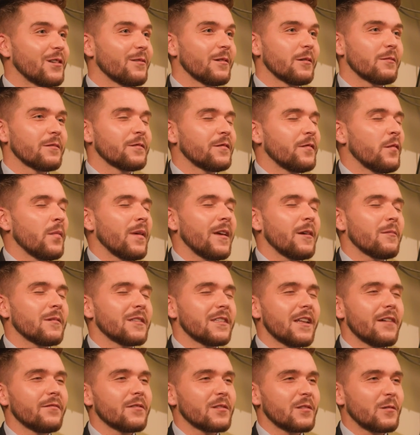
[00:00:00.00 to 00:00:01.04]
So for me, it was
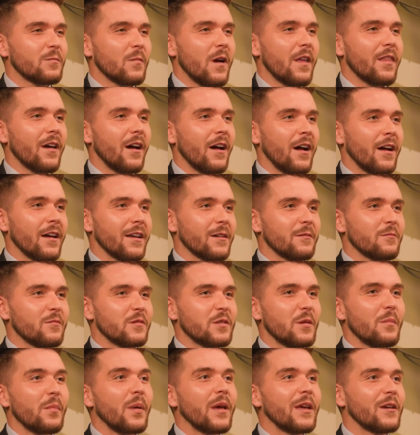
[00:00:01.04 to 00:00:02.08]
never somewhere that I
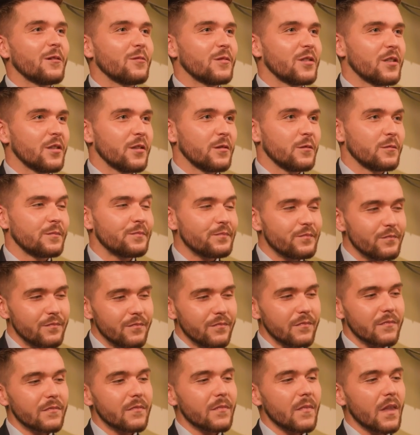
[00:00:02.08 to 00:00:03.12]
was appealed to.
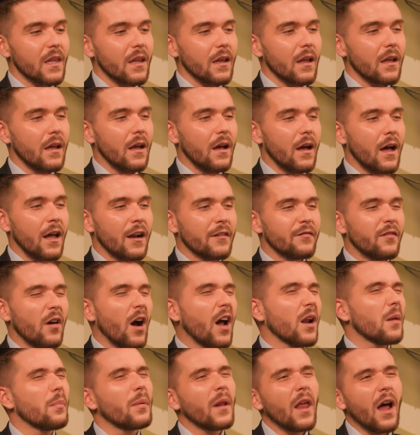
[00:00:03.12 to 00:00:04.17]
And I thought,
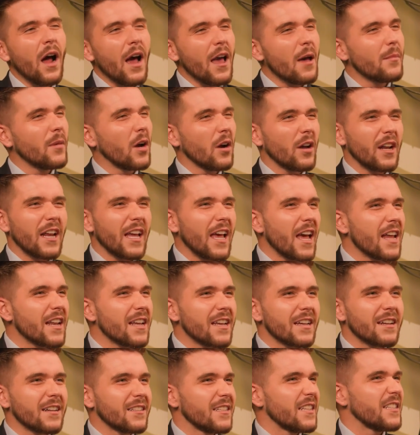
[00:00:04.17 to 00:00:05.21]
I'll apply. I'm not going to get
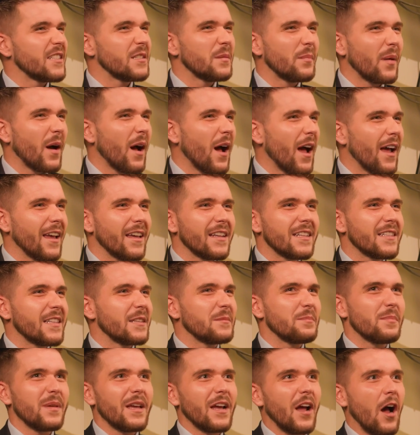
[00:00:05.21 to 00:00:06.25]
it because it's Dubai. It's
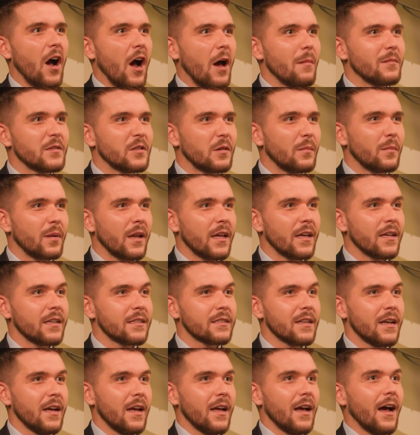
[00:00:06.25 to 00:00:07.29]
this big hyped up
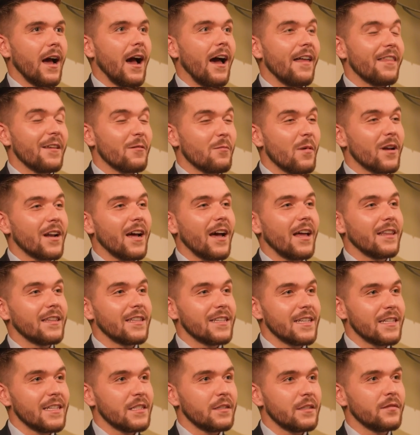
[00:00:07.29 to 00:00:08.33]
place. And then when I had
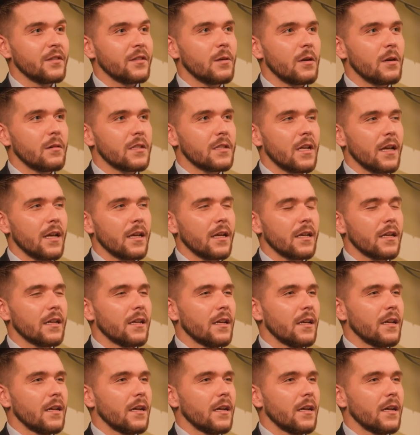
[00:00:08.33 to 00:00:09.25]
the interview, I was like,